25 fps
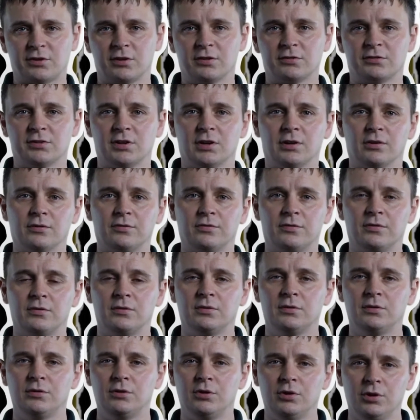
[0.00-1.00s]
yourself,
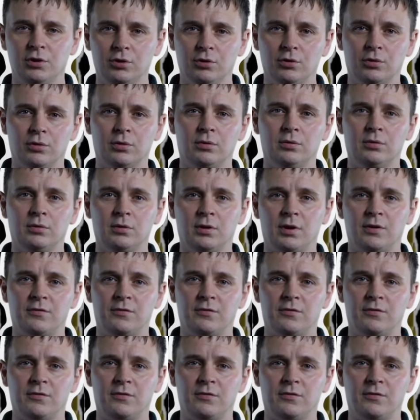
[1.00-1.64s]
do you know